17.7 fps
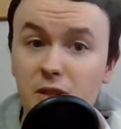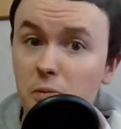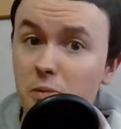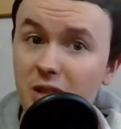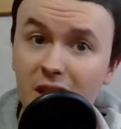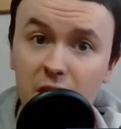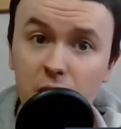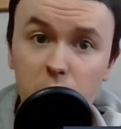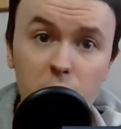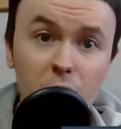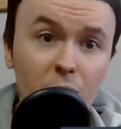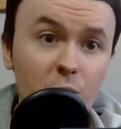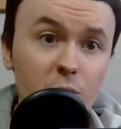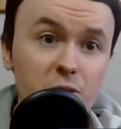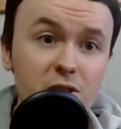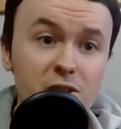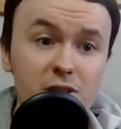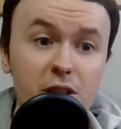it would kill
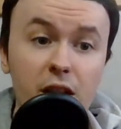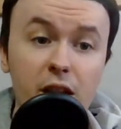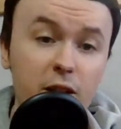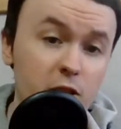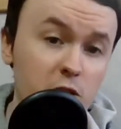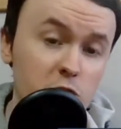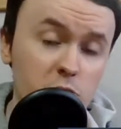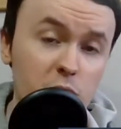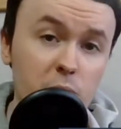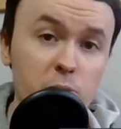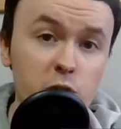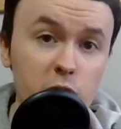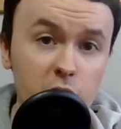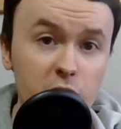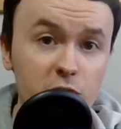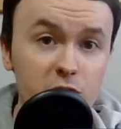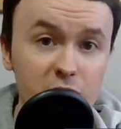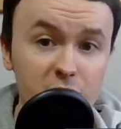horses, disrupt
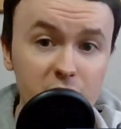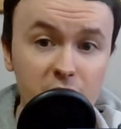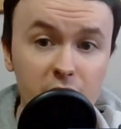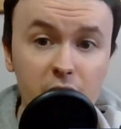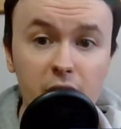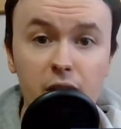charges,